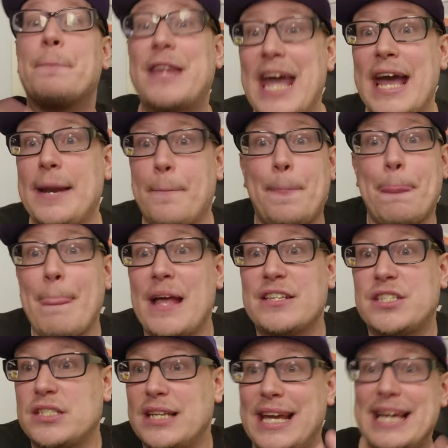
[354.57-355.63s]
Again,
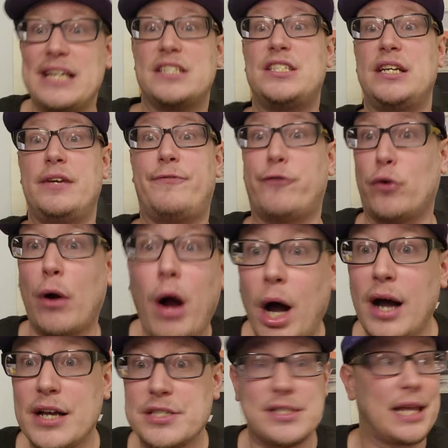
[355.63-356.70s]
it's easy for
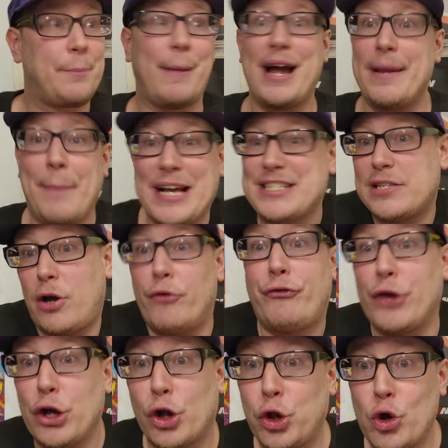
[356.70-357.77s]
us, like myself
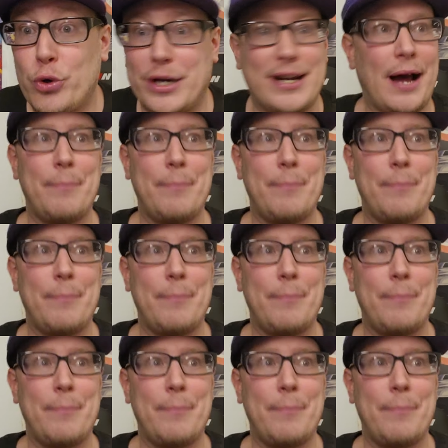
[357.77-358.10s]
included.